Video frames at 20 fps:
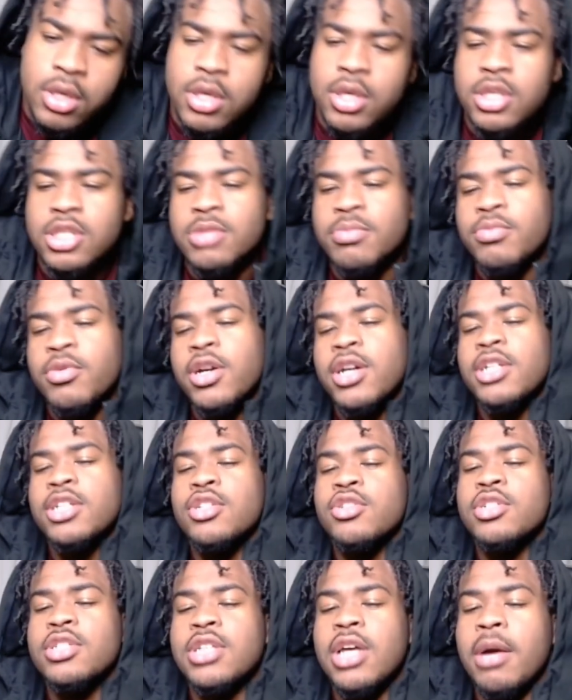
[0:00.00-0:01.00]
It's your boy
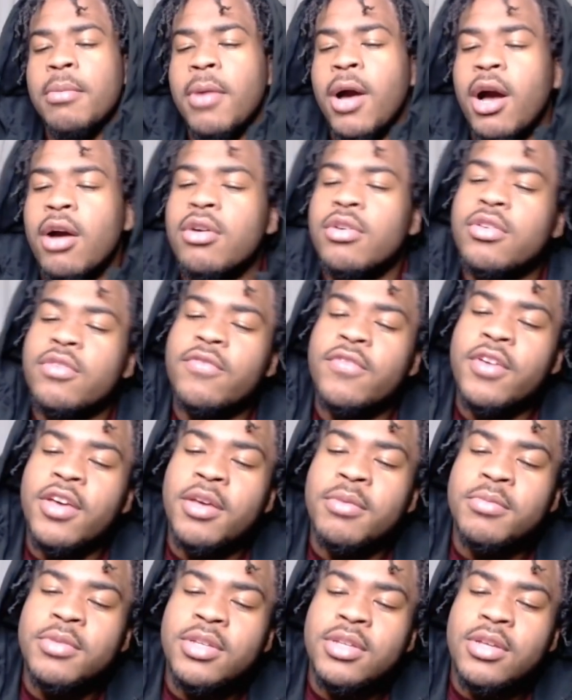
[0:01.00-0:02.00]
Deuce, I'm out. You
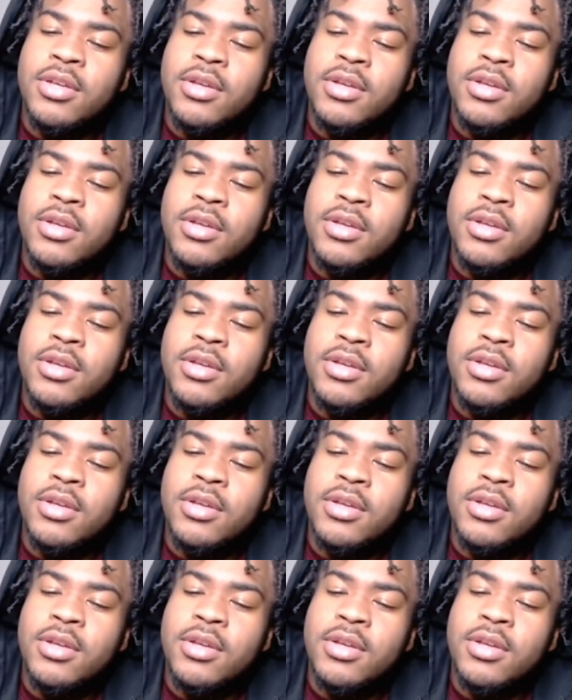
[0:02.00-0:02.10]
feel me?